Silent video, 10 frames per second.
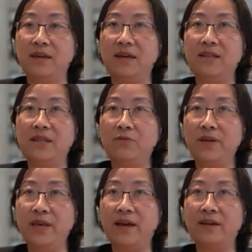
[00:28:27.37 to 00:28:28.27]
and they
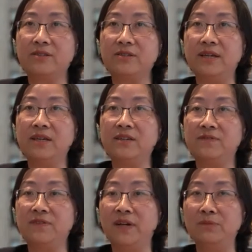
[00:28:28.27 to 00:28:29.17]
react to
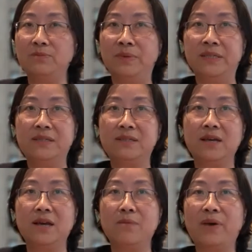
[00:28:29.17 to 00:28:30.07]
negative developments
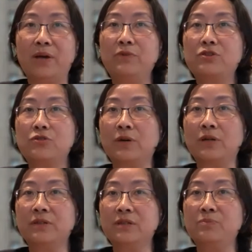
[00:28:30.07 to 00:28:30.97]
by
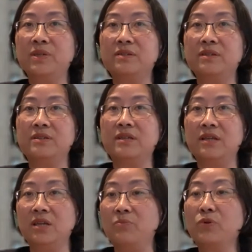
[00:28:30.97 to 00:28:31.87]
restructuring the business
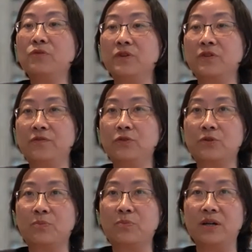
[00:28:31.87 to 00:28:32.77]
and improve their
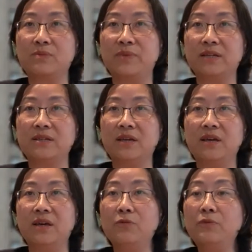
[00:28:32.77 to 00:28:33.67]
future prospect.
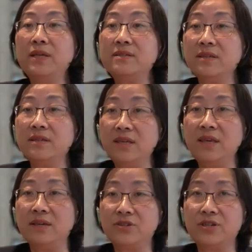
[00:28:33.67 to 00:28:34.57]
And we
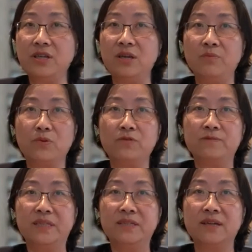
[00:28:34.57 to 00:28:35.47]
see ESG
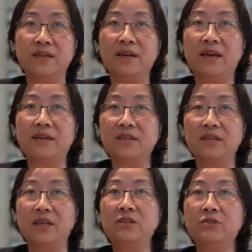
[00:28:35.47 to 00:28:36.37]
improvement as
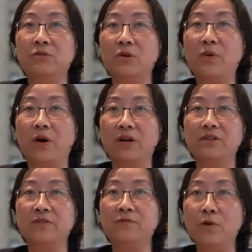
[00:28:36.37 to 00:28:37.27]
an integral
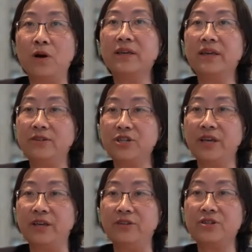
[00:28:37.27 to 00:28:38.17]
part of what can
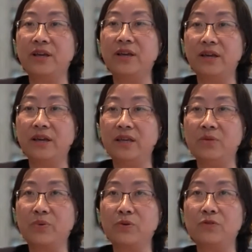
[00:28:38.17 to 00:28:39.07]
change and
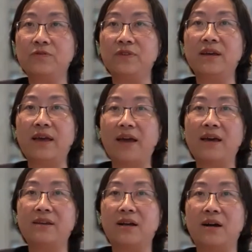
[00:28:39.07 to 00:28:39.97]
improve
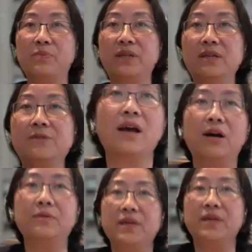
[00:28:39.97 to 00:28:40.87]
at a company.
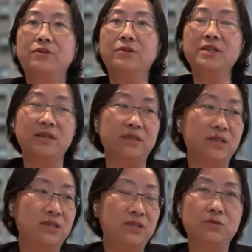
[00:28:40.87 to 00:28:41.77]

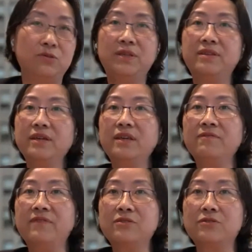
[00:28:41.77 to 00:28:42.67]
Increasingly, we think
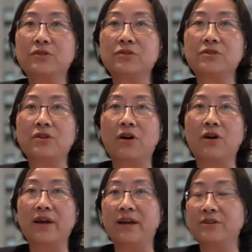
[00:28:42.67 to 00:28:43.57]
investors
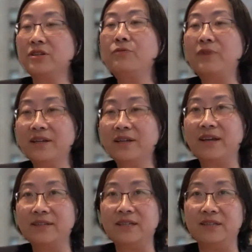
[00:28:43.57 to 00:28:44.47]
are actually
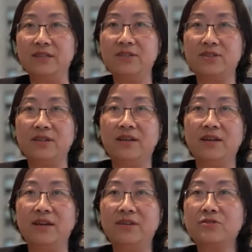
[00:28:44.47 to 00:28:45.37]
recognizing this
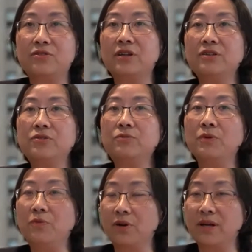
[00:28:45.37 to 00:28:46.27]
and starting to
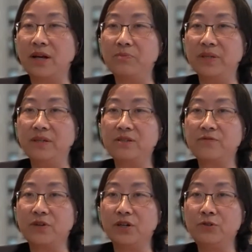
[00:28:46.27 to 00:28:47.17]
reward companies
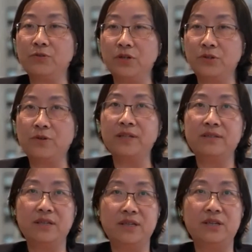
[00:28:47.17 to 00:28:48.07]
for
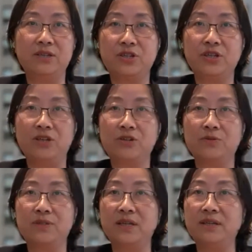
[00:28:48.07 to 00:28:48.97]
addressing ESG
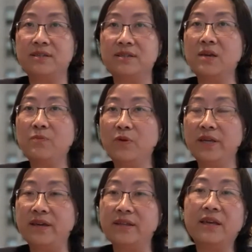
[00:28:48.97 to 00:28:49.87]
issues in the same
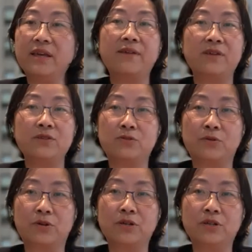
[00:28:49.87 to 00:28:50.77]
way that they have
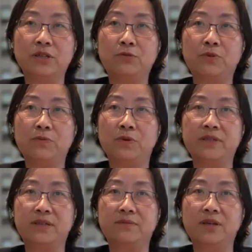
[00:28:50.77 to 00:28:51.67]
historically rewarded